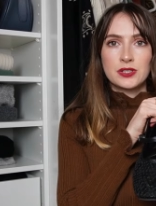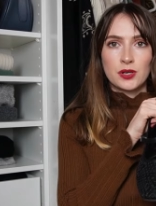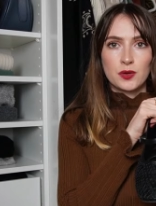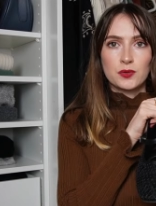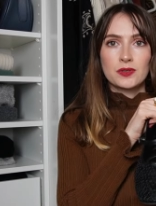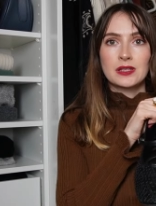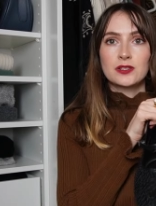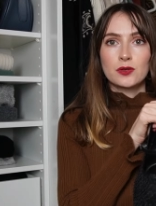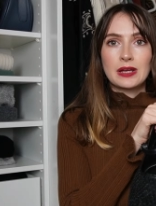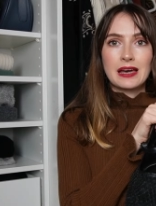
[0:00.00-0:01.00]
toe, so they
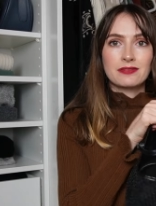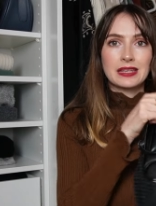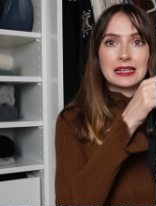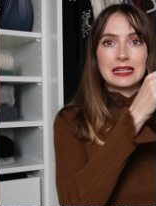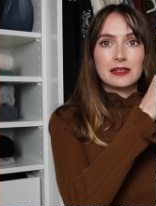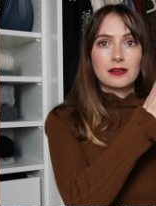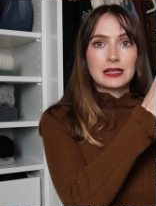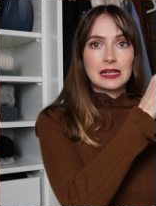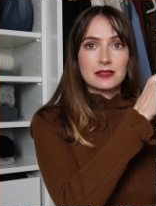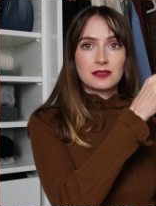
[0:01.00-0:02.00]
don't have that
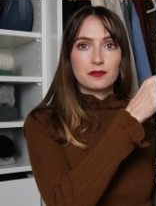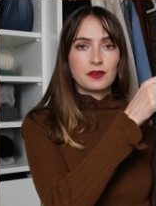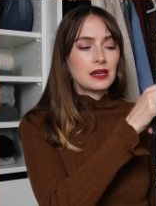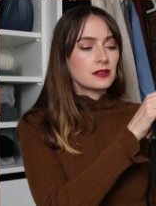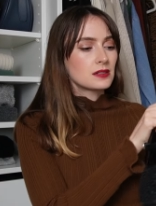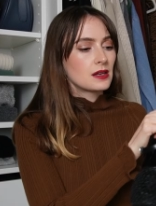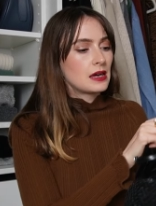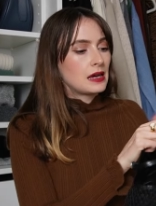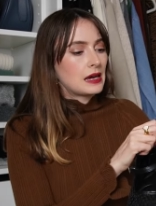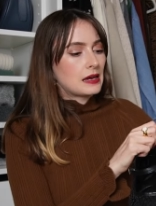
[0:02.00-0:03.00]
elongating effect.
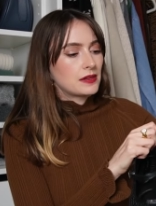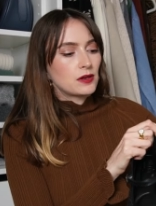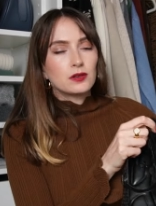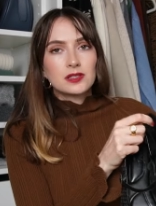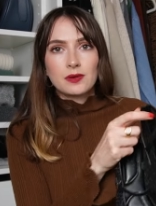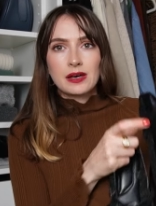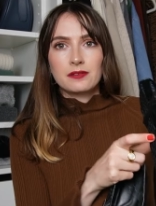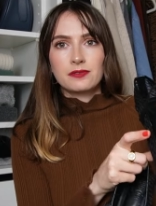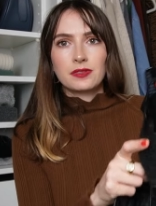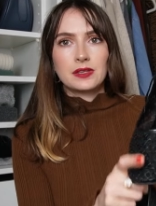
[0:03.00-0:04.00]
And they also
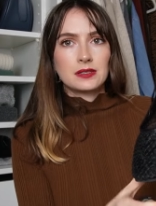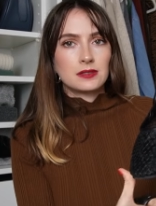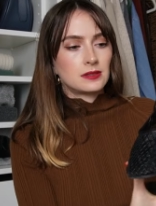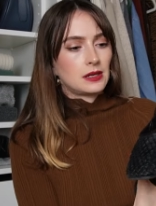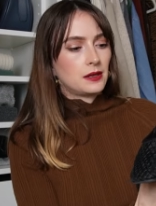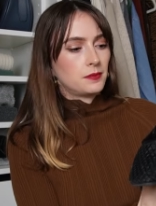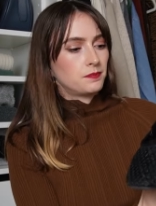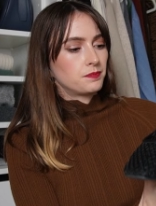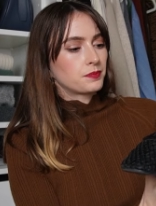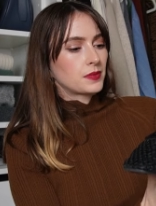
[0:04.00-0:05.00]
have this
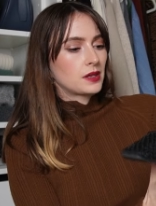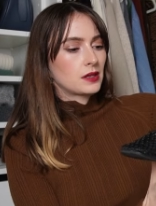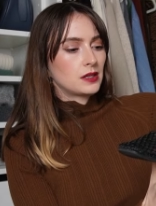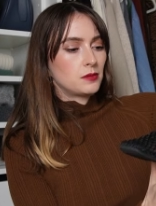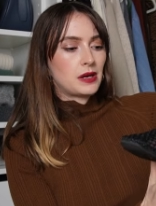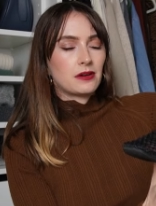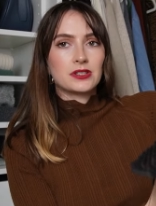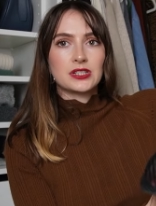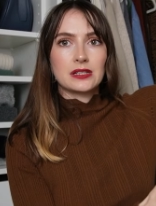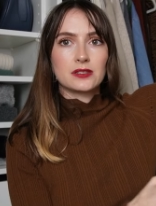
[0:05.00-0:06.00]
kind of Mary
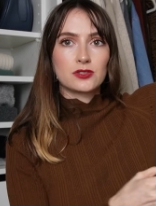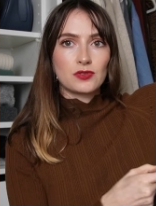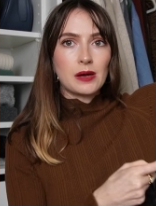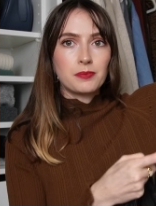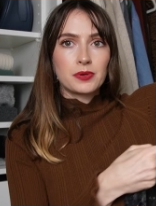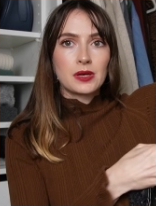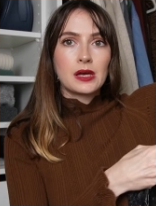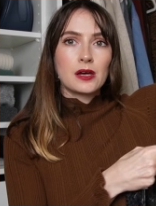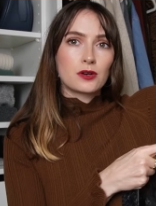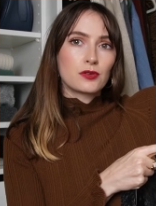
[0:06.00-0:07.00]
Jane strap
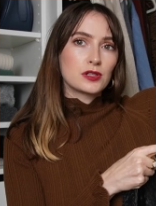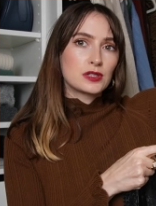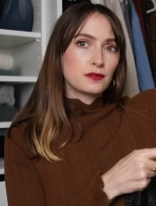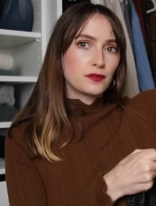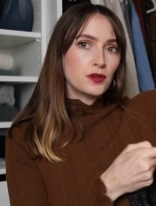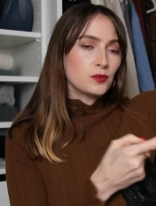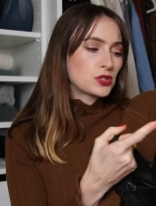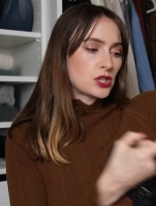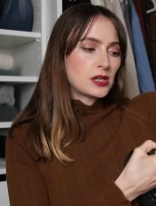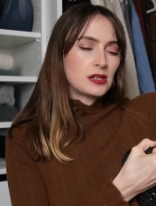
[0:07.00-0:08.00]
across the foot,
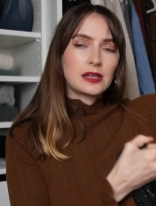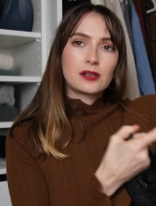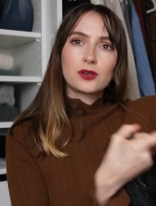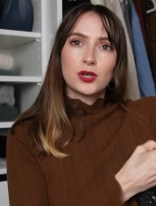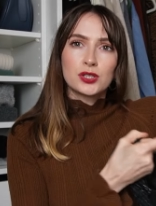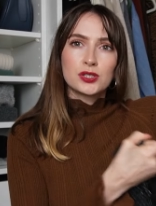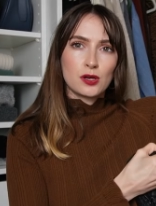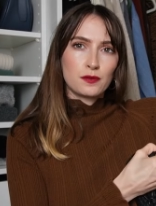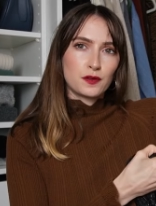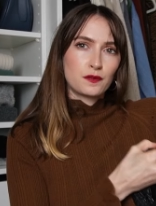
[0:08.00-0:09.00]
which kind of like cuts
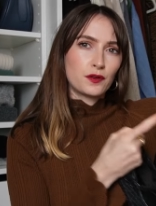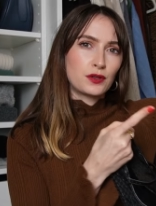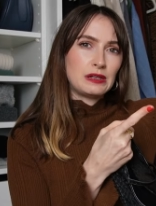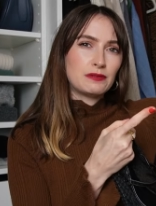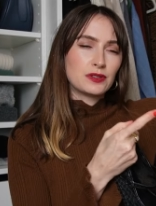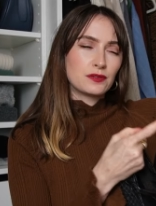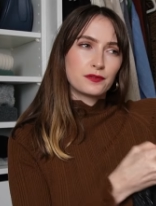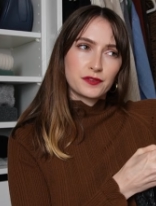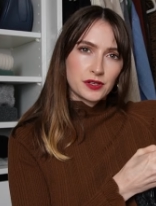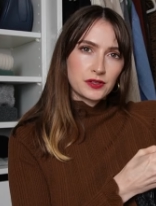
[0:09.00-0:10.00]
off your foot even
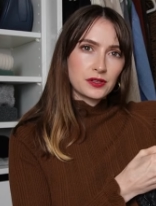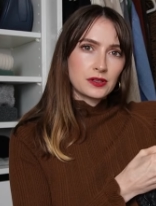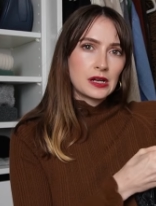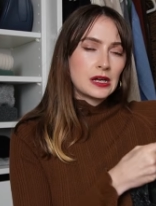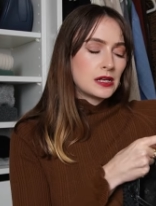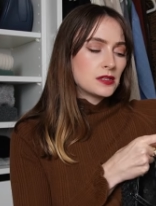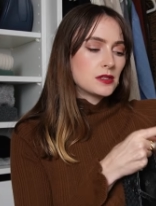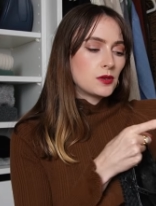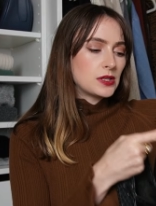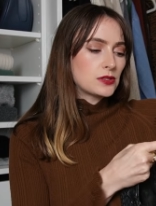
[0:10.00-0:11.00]
further.
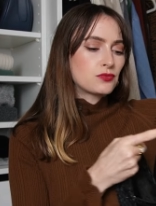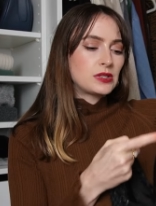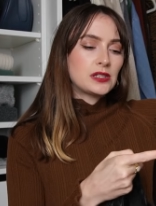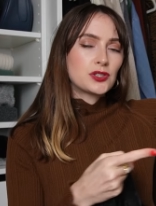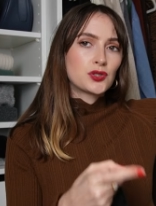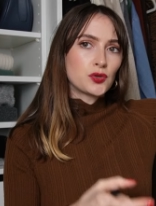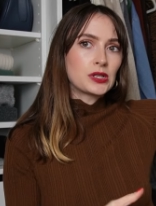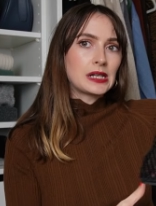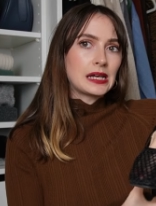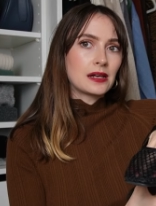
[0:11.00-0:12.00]
So it's really
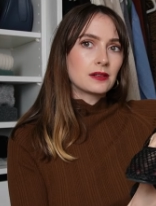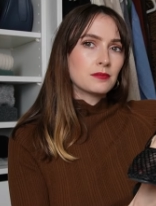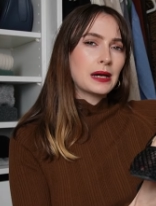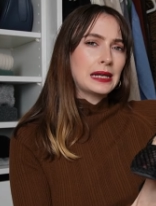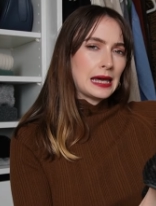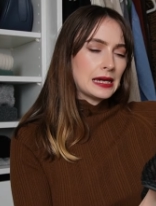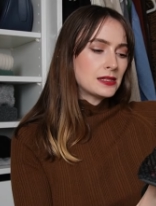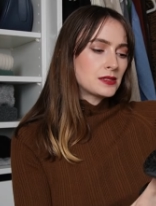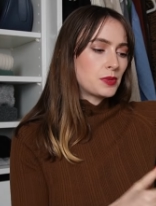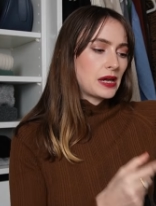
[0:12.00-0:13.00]
shortening my
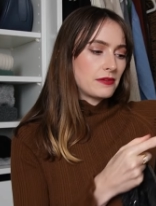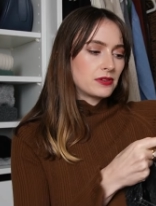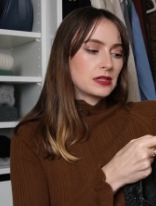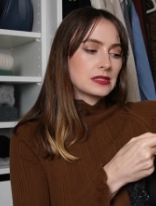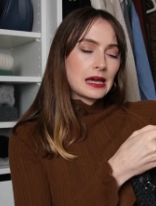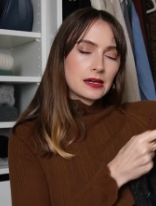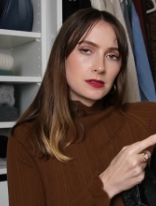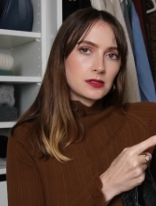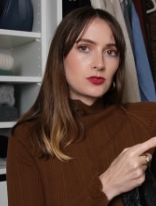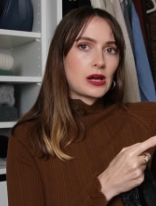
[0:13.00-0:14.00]
legs by having this
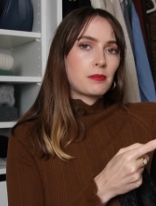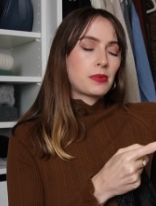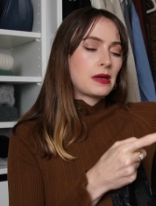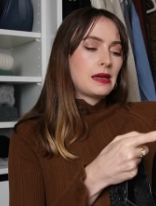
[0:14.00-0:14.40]
ankle strap